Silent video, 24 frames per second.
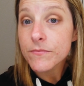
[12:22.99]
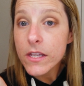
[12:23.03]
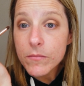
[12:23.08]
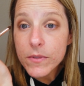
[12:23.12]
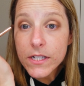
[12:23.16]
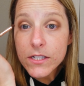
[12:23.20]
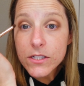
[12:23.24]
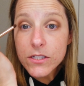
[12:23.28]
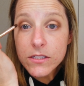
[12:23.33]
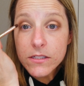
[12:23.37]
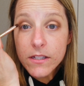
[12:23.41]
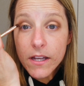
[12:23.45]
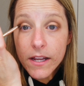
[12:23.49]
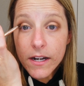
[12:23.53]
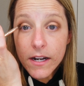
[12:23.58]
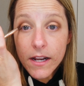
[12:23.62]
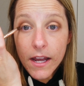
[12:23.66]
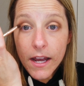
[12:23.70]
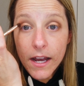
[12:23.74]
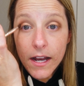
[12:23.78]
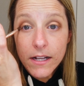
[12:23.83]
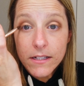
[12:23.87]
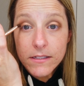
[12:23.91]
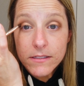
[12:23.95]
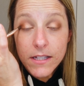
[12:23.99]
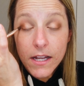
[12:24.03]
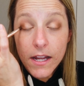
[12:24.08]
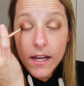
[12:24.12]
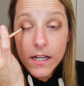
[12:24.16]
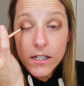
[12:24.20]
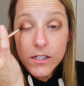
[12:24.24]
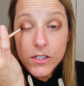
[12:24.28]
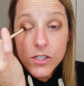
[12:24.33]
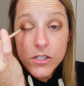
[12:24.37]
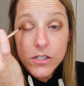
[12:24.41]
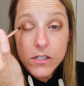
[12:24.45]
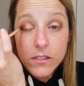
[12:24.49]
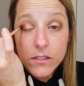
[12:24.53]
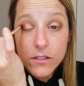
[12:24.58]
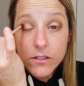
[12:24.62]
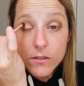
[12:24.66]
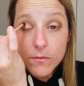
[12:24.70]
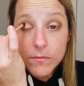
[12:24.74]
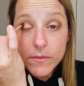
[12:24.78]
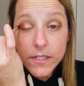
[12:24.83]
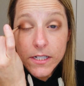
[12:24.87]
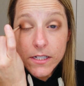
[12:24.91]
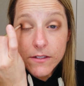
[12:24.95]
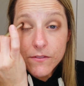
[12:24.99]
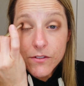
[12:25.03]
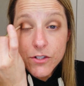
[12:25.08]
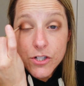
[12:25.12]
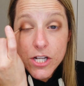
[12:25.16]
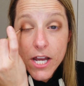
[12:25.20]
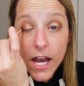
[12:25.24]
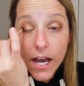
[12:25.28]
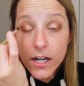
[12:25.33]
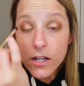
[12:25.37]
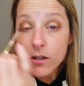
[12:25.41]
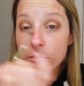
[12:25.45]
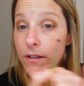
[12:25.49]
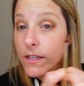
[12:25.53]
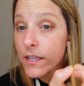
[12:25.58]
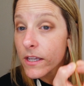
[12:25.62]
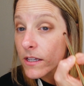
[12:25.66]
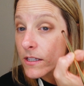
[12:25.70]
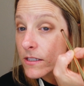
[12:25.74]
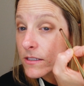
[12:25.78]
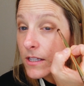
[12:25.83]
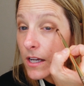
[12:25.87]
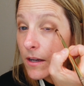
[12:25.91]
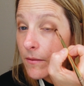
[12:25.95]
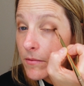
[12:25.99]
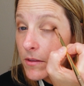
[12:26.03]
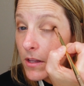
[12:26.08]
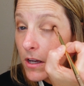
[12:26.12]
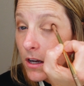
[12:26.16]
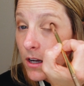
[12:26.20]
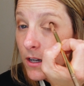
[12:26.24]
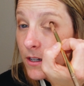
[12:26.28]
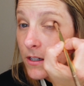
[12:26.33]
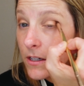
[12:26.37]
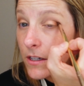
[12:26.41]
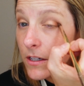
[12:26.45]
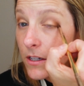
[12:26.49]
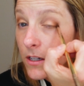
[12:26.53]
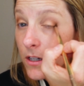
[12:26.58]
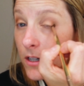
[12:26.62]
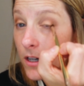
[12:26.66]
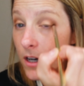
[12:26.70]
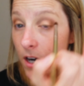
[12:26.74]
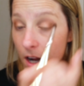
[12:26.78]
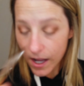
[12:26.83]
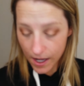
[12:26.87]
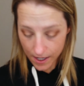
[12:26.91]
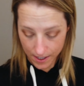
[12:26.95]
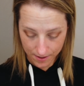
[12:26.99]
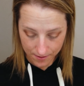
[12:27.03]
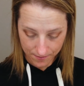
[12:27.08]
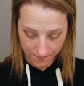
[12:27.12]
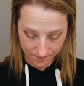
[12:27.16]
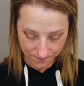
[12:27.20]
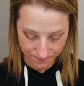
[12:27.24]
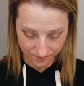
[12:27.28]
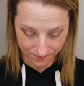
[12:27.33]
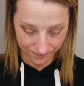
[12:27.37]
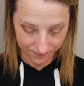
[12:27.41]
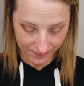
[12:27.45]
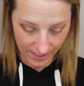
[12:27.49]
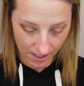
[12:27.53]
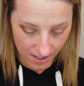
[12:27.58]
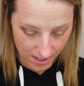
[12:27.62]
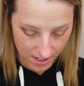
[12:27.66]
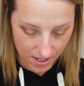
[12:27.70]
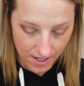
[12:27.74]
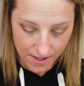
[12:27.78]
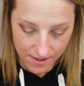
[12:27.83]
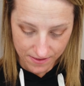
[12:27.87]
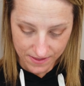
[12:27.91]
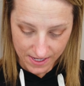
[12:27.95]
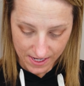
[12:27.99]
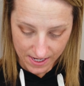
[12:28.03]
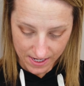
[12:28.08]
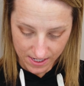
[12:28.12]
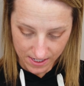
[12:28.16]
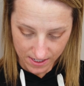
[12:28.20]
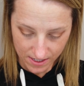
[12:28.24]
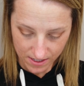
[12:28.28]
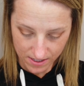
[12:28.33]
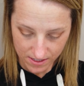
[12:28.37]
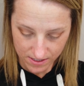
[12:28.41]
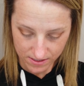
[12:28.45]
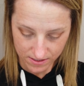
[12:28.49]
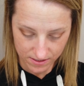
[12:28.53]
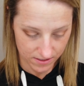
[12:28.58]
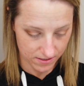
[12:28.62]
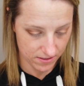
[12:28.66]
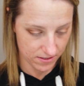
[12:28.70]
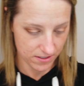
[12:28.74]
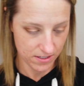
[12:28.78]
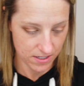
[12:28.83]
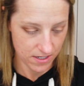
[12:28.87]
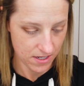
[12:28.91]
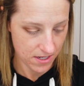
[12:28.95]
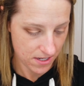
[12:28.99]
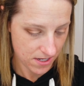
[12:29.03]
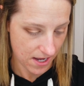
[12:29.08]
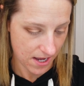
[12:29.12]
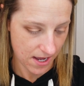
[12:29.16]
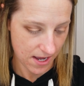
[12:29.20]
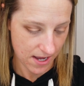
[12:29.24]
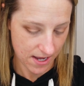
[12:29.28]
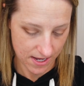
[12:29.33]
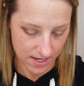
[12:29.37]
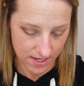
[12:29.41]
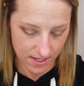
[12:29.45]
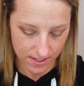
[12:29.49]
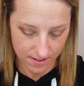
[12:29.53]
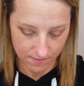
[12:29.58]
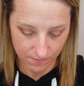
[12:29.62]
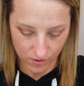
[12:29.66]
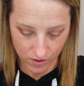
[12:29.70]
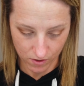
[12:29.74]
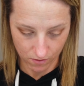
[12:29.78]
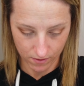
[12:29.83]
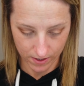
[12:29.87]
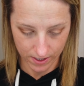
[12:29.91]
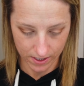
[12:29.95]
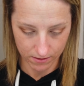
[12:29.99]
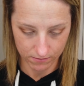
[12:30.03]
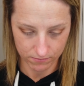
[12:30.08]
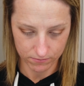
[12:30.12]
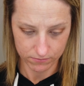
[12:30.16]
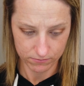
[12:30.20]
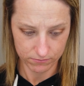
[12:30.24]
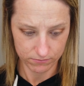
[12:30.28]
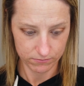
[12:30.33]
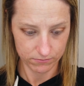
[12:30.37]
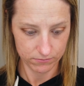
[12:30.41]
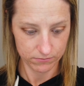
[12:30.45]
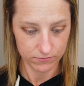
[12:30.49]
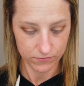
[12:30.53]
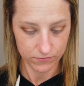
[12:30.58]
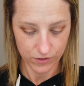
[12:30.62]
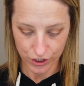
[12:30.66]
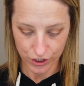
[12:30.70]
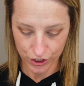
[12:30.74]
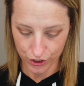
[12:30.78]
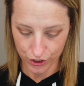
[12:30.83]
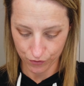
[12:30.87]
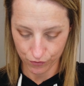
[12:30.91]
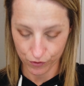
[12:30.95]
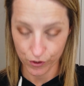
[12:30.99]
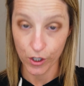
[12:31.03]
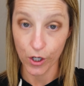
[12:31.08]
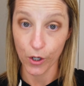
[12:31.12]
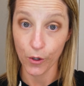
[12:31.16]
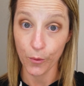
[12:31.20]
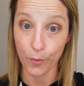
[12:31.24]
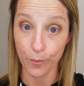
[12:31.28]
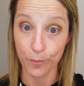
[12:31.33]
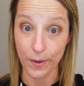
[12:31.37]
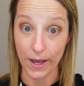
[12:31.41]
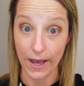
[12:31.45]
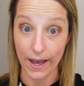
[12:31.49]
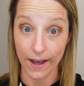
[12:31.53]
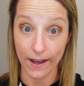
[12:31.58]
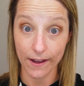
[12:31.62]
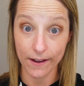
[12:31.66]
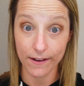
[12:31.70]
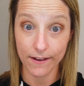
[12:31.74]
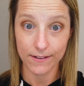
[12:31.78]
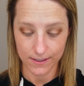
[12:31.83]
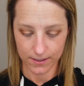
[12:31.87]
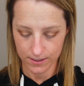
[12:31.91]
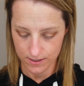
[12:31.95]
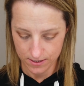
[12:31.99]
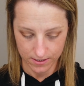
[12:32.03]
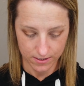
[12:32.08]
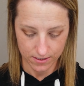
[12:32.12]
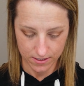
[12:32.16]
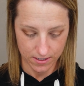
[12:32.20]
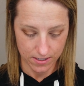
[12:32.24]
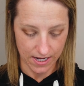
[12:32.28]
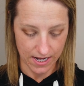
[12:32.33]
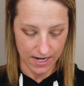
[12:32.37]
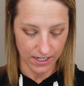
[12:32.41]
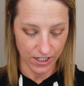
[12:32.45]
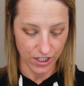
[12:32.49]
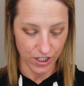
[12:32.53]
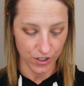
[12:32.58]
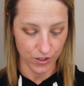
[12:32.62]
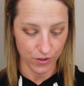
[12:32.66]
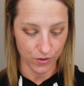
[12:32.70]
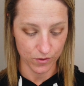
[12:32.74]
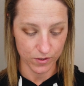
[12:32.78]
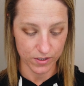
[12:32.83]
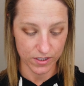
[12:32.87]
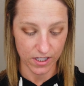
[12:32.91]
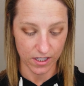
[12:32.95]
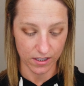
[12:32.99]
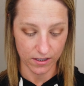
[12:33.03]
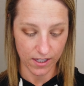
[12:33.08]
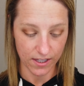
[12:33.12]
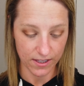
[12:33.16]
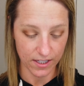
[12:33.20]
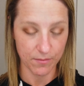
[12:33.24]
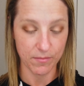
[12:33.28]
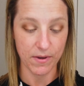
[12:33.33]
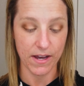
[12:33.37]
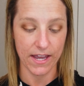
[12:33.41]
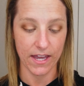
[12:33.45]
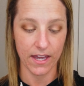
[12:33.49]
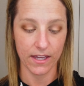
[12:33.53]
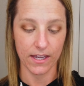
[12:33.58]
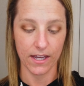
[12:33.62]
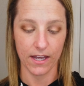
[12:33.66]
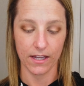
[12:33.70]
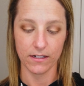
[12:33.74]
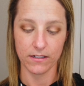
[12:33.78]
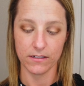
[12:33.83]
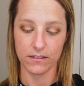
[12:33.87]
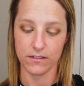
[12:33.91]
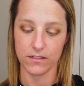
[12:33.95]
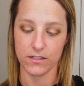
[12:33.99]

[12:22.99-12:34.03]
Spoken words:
So it just kind of adds an extra little bit of shadowing and depth on your eye. Then I am going to go back and use Lullaby again.